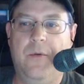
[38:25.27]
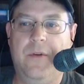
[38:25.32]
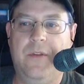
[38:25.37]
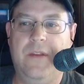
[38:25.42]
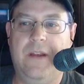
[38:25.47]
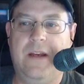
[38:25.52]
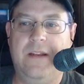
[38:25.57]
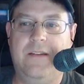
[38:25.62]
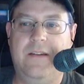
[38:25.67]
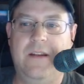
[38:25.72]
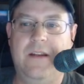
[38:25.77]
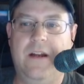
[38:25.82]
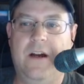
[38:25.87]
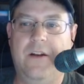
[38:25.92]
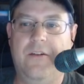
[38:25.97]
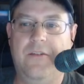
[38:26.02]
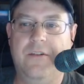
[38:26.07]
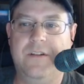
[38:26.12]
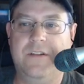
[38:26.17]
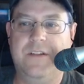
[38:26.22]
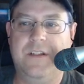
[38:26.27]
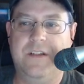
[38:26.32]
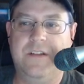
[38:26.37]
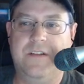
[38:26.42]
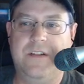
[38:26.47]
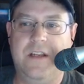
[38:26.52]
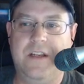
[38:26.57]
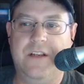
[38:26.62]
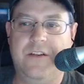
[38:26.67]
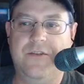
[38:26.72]

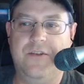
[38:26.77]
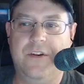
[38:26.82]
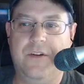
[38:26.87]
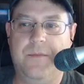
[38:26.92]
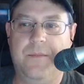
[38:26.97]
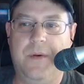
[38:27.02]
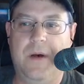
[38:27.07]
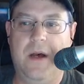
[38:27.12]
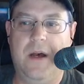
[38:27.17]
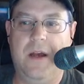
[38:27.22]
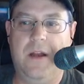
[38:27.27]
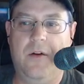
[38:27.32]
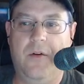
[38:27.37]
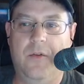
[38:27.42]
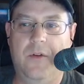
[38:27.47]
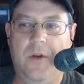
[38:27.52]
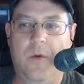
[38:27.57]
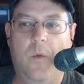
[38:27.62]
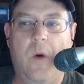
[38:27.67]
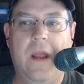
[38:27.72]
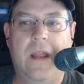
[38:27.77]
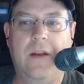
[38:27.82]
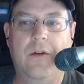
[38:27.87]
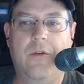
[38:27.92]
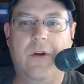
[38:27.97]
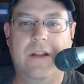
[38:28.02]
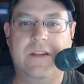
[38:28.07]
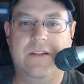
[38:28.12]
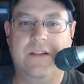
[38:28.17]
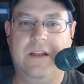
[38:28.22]
1,916 behind only Wayne
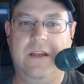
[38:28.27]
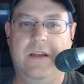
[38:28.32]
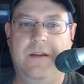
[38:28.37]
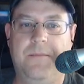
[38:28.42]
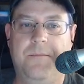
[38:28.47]
Gretzky.